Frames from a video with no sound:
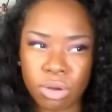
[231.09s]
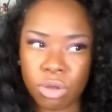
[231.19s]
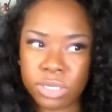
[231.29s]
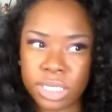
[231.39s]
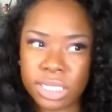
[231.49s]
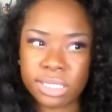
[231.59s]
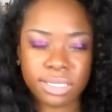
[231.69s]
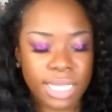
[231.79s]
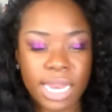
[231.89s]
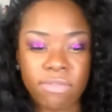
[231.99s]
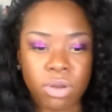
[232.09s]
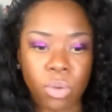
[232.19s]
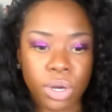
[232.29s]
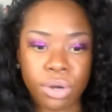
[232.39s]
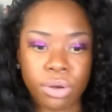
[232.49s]
I don't know, is, is, is that even a
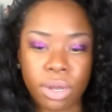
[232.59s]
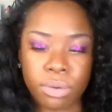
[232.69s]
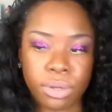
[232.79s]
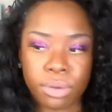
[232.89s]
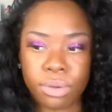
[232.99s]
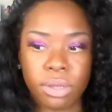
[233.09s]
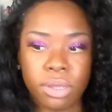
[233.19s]
word? I don't know.